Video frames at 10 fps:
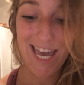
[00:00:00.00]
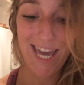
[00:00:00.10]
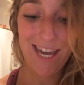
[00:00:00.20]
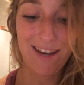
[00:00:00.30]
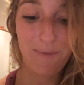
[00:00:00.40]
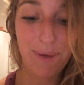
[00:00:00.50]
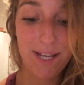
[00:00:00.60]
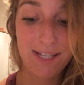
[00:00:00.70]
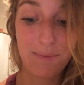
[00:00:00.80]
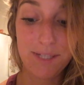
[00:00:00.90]
and
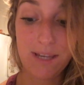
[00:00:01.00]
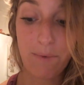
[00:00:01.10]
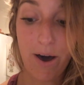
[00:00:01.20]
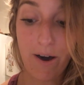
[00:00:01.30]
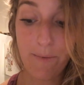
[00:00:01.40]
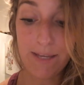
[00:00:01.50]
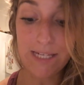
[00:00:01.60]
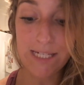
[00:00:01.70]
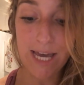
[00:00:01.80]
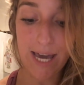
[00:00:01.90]
picked up some
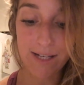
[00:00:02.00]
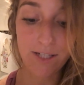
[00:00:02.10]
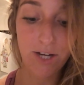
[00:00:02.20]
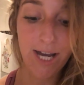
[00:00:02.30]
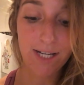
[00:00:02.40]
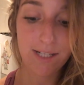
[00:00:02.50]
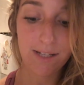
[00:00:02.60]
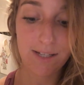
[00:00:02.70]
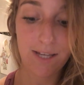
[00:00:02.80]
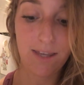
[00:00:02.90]
almond extract
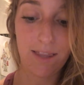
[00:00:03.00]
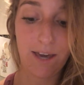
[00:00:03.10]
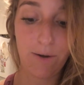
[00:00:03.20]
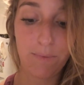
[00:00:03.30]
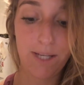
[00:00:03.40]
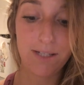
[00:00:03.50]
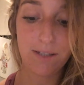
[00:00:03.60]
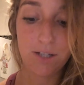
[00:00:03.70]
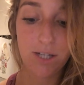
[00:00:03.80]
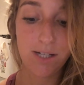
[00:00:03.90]
because I thought that would be
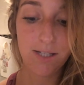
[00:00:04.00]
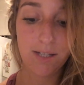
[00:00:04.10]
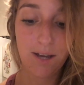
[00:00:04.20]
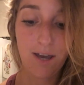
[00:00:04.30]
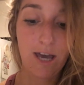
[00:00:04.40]
delicious.